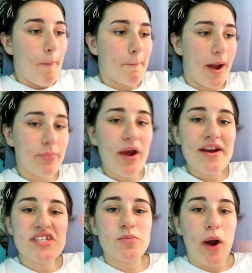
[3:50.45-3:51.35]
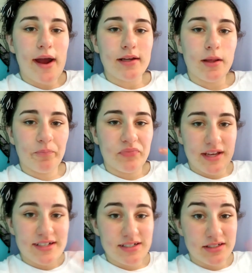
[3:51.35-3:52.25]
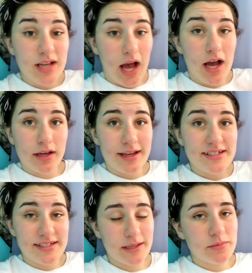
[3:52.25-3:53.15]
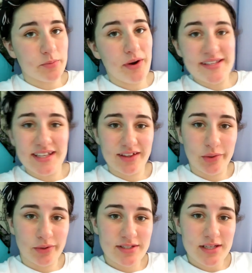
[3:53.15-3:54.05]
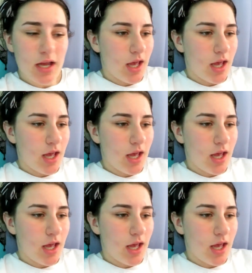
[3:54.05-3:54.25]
My brain is spiraling in dark and deep depressing thoughts.